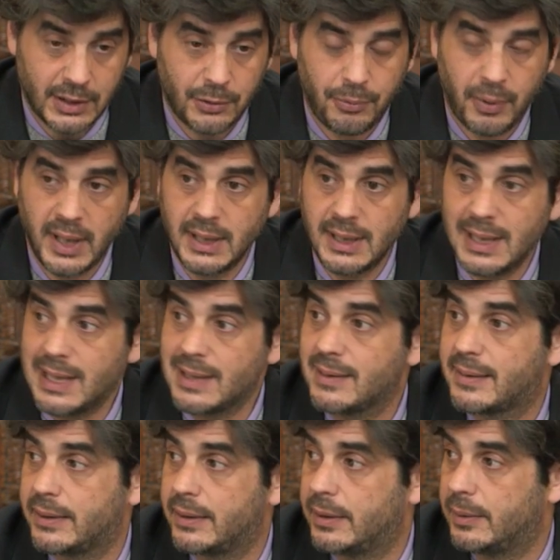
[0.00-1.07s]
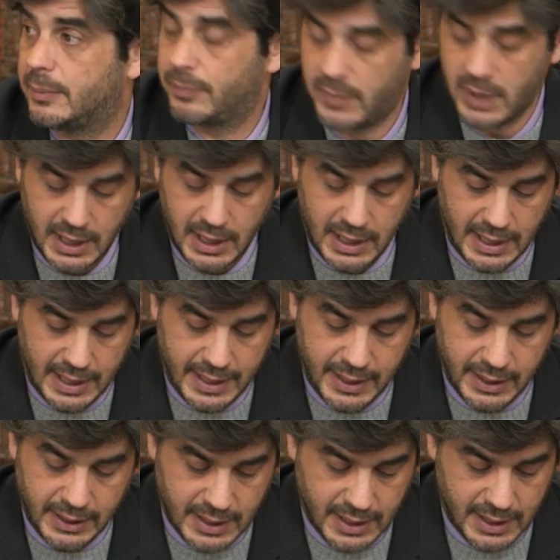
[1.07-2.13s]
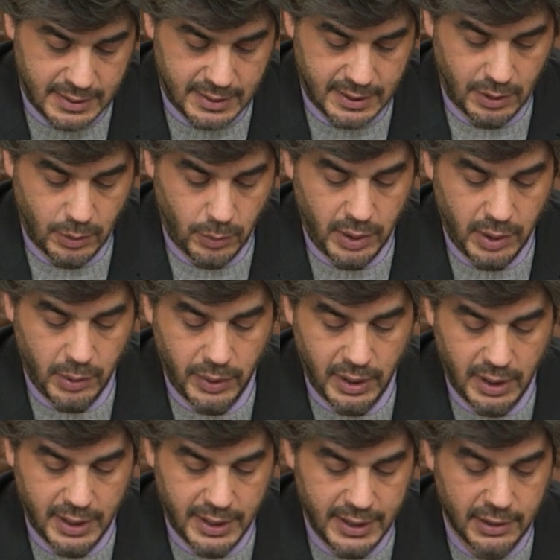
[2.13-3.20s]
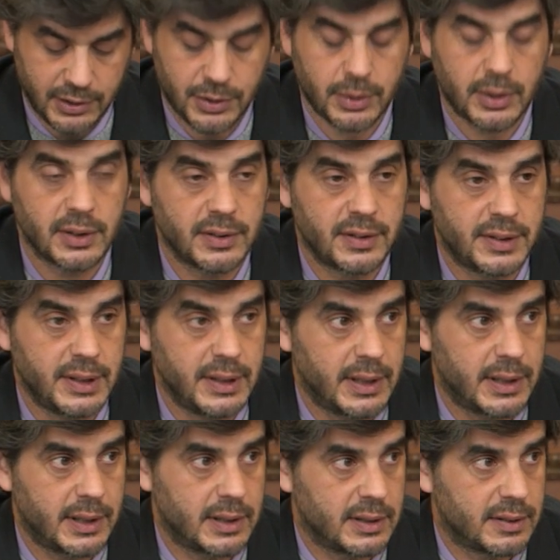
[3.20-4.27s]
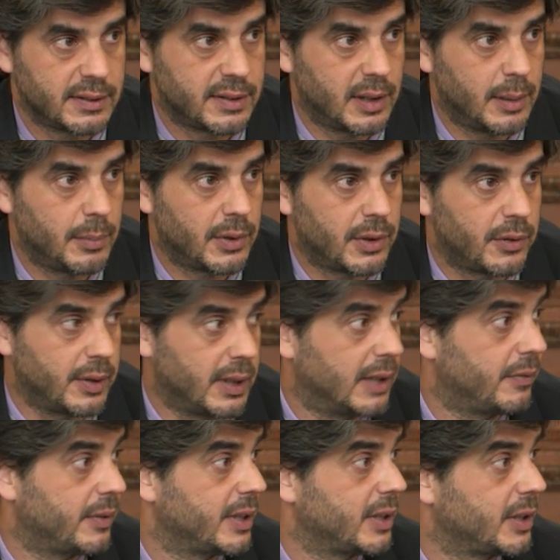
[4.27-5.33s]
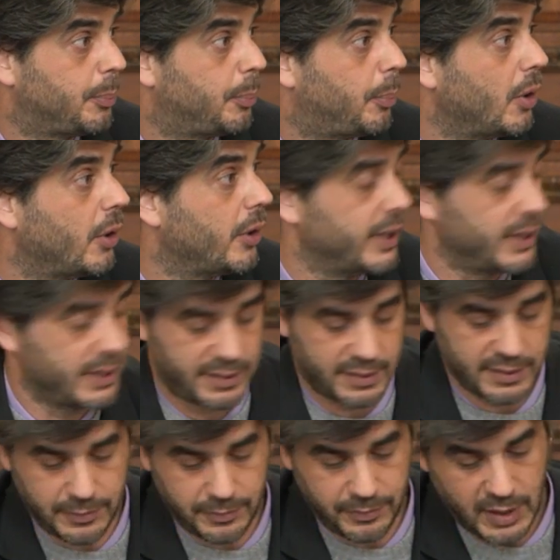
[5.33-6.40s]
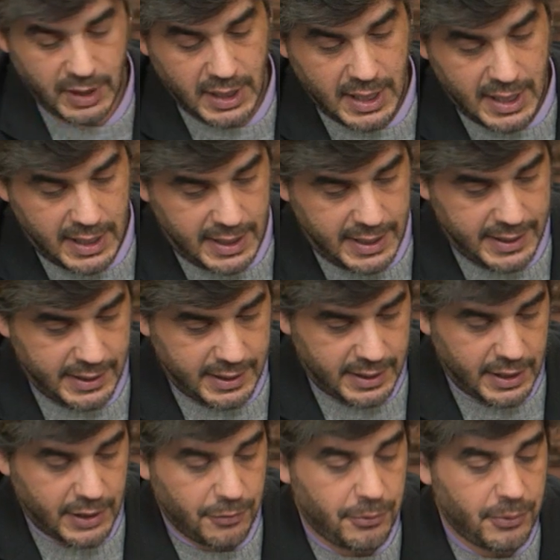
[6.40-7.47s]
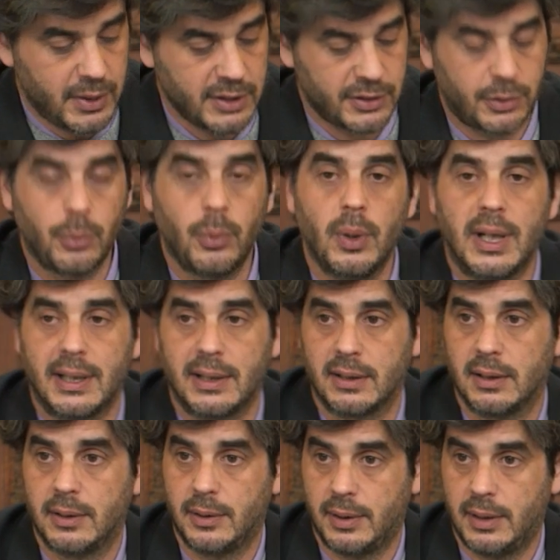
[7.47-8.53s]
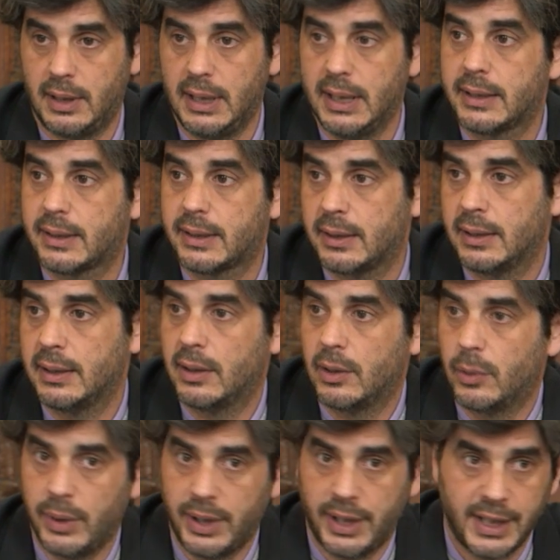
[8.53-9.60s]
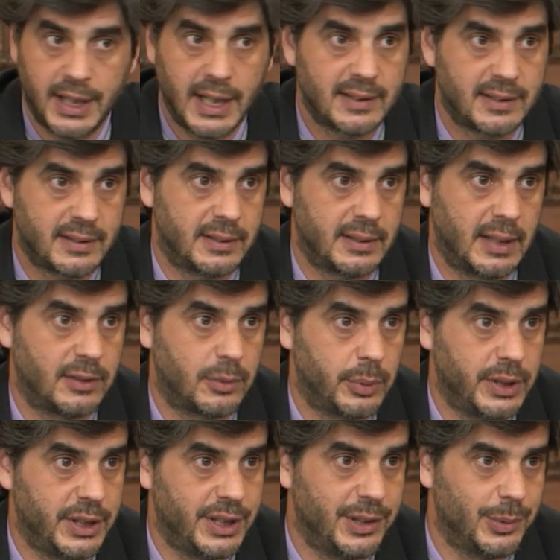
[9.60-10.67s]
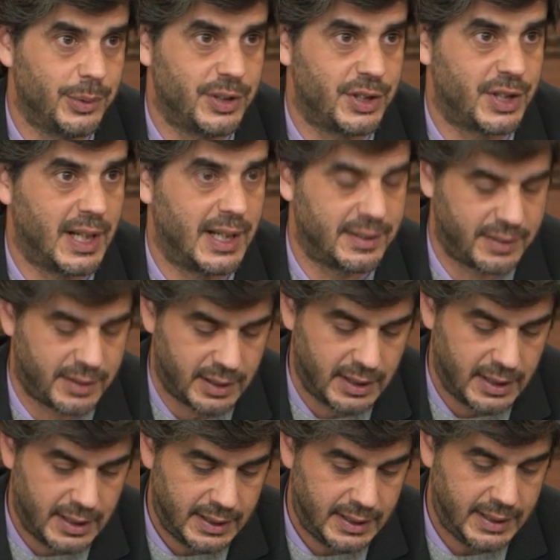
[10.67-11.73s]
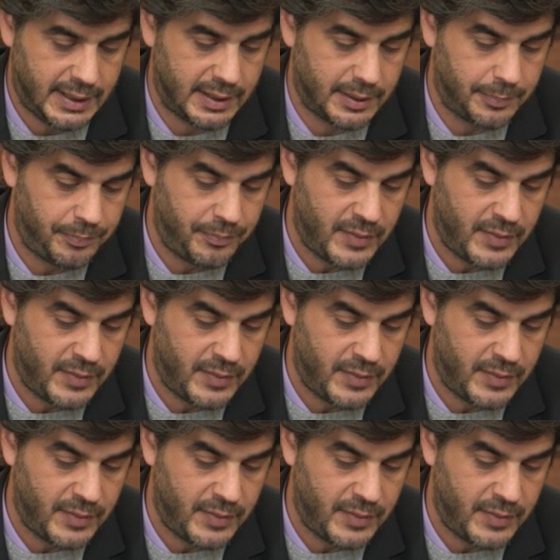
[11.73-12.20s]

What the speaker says: find an answer. I think that we will need to consider some relevant points. And the first one, linked with the exercise we just did,